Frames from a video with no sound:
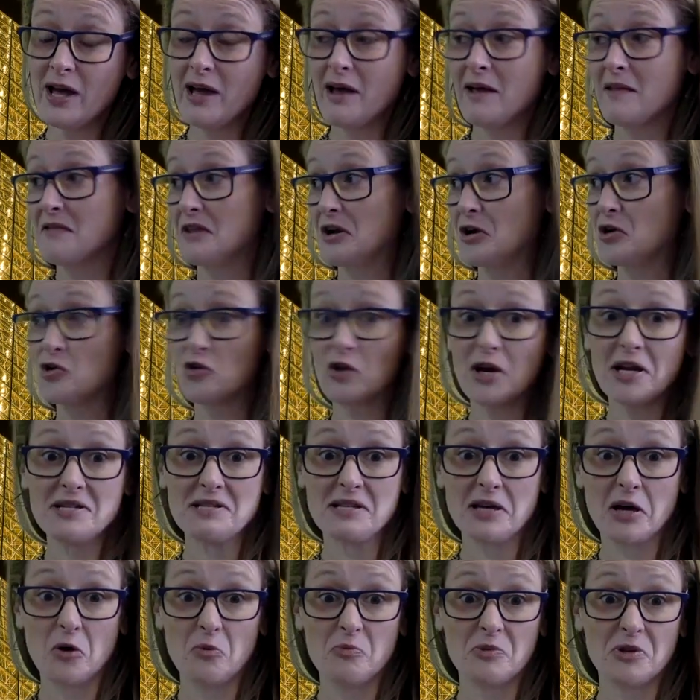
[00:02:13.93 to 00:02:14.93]
They're great to
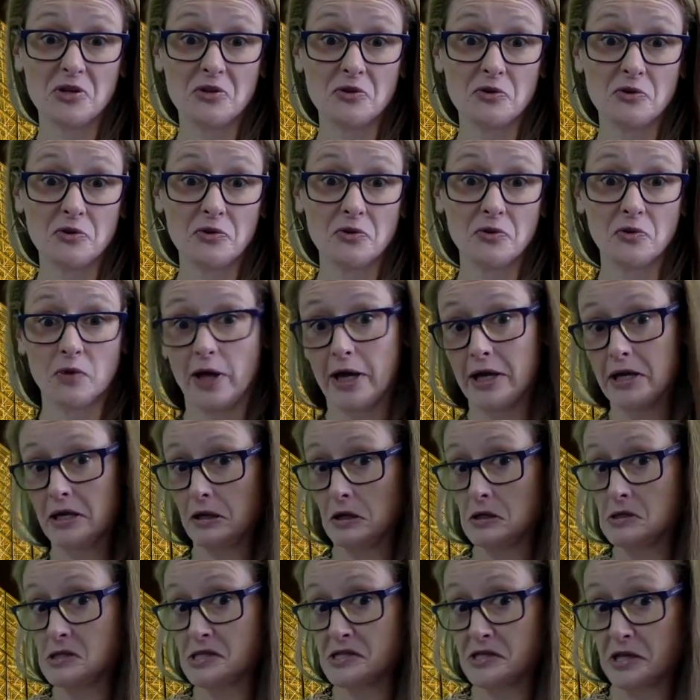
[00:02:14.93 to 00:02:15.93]
help you like
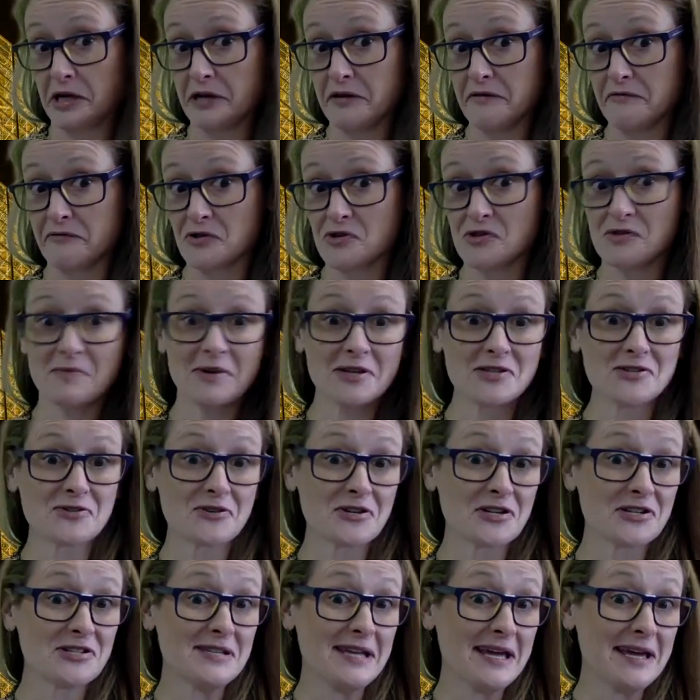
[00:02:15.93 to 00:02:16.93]
study for semester
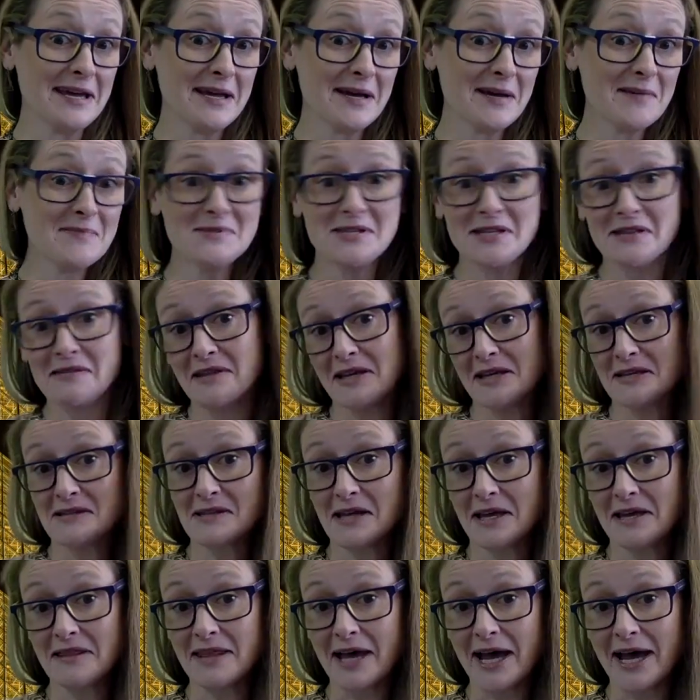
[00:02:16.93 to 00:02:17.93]
exams and things
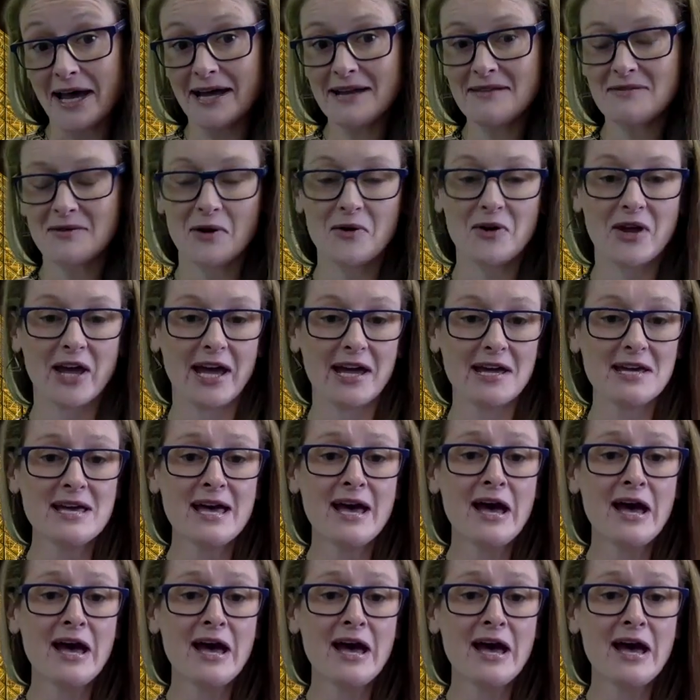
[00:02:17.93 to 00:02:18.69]
like that, okay?